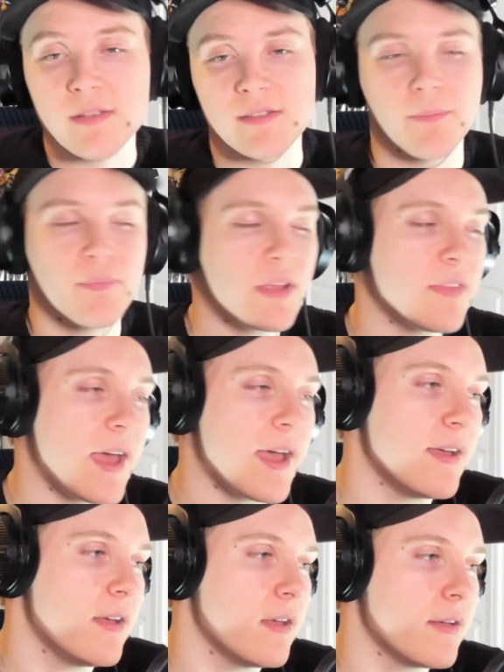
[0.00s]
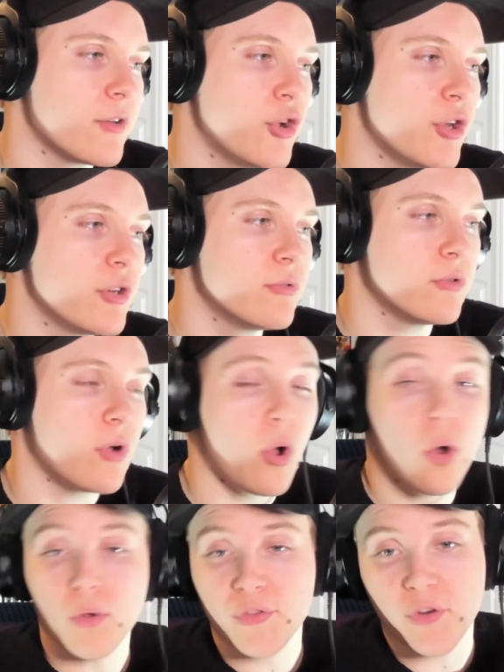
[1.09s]
Something that could
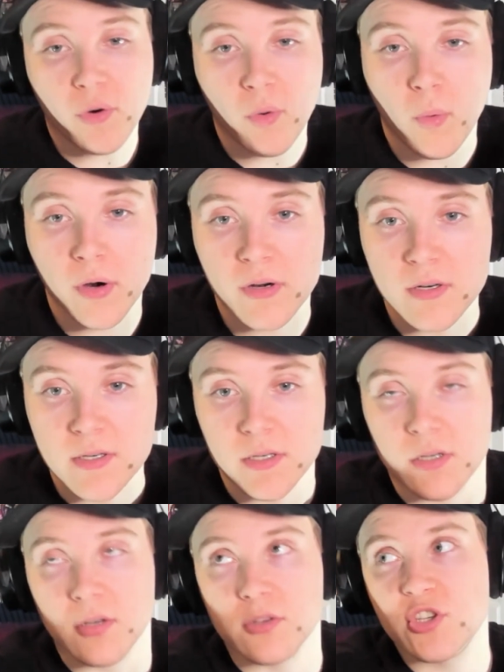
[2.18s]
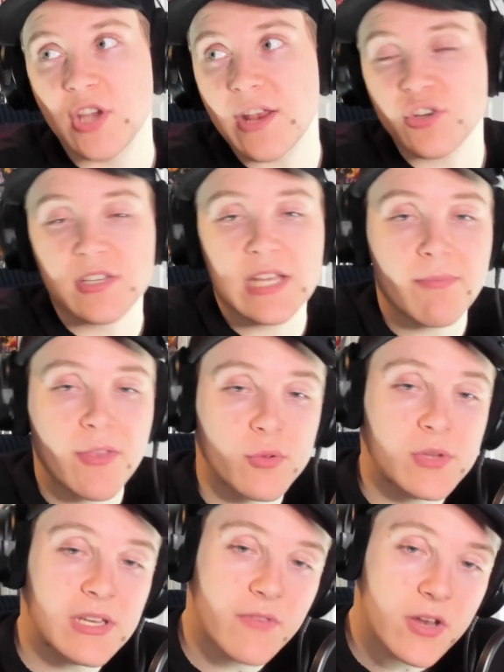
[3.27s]
alter or change a team that you
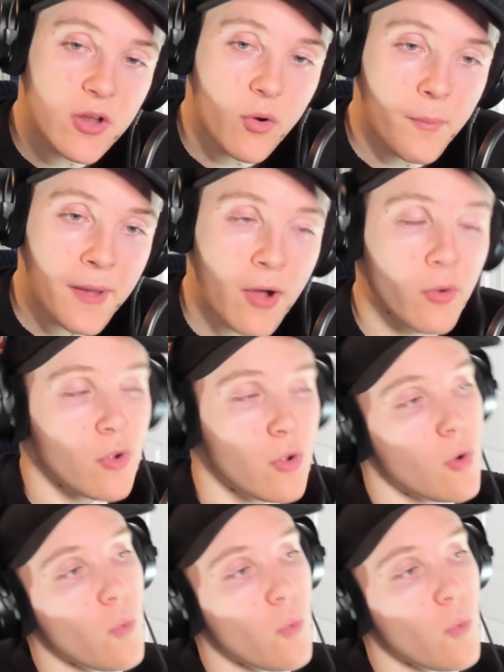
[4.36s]
didn't even know about,